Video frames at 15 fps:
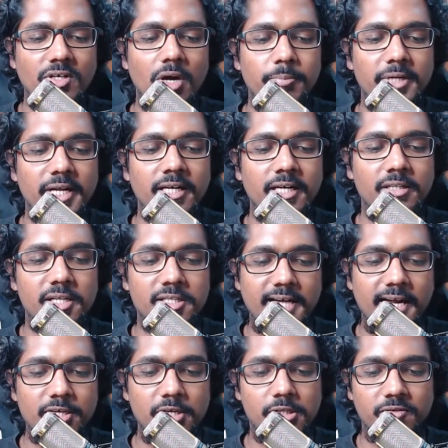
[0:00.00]
obtained the
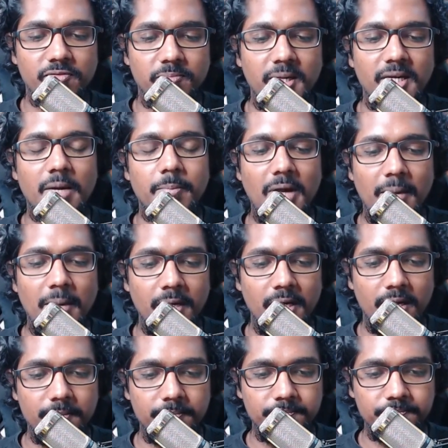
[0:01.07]
status of being a Brahmana,